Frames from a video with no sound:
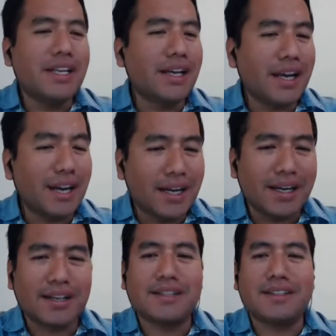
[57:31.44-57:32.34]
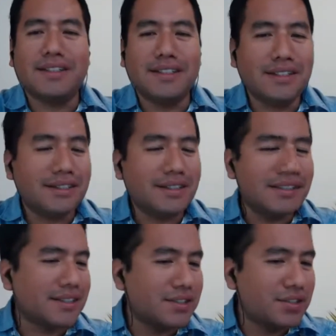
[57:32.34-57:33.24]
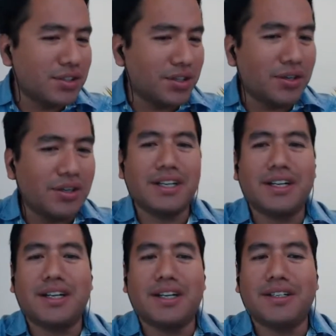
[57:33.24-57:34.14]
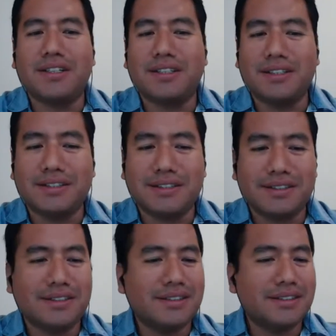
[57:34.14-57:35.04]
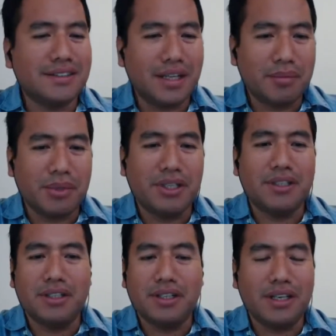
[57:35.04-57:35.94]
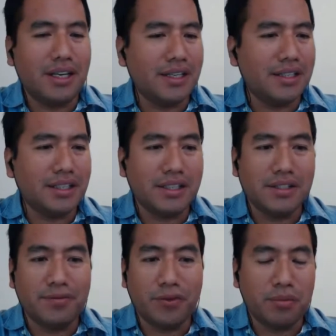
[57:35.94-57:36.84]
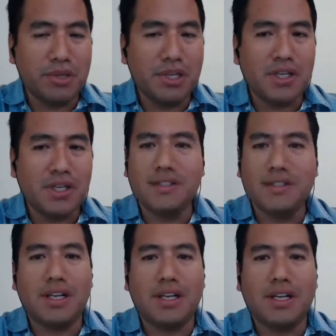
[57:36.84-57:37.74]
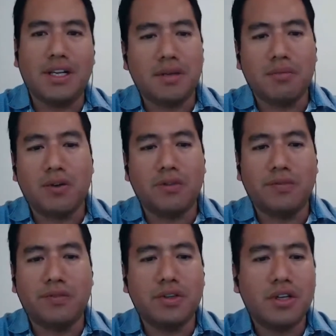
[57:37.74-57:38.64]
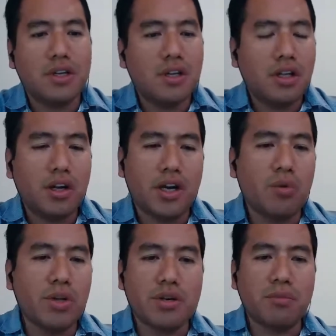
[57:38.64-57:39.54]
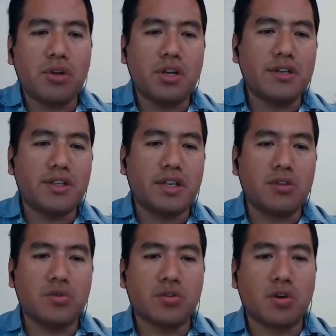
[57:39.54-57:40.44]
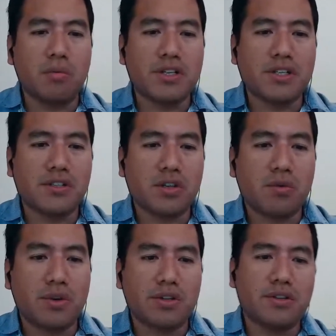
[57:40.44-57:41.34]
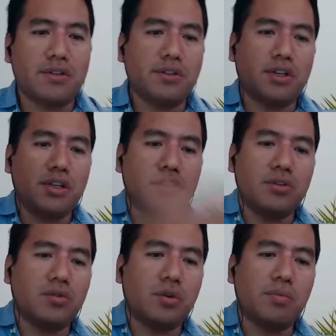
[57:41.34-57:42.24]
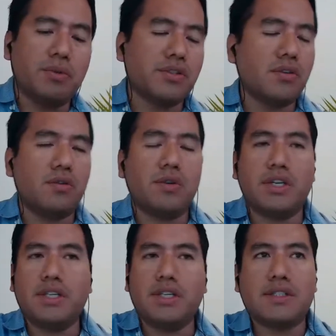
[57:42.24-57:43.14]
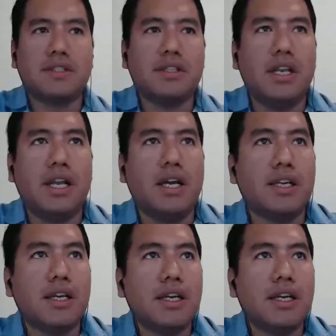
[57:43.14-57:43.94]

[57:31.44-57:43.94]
hard. It's extremely hard. It's I mean, like it, for me, it's like the same of groundwater modelers that use commercial software turning into open software. It's like